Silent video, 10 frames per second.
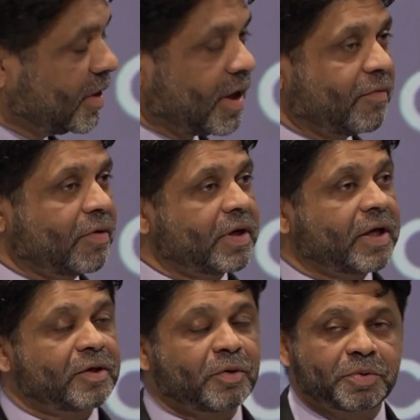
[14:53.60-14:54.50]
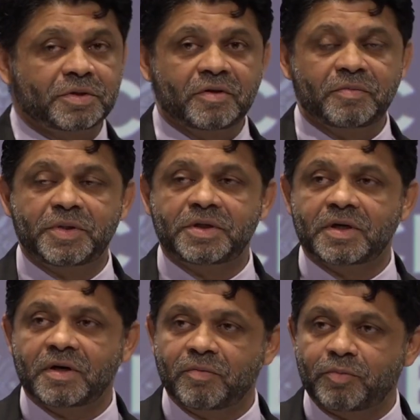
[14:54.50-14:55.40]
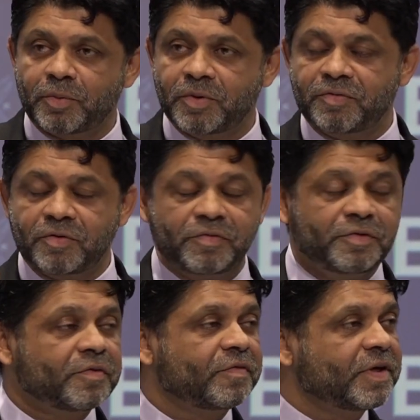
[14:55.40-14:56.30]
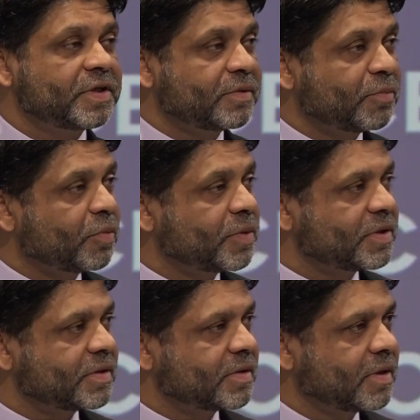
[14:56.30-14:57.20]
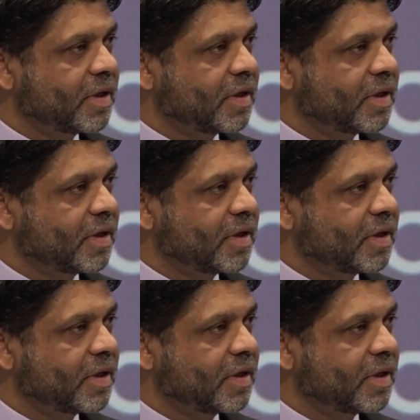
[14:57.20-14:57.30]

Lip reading: I've only had the opportunity of meeting her probably for a few fleeting moments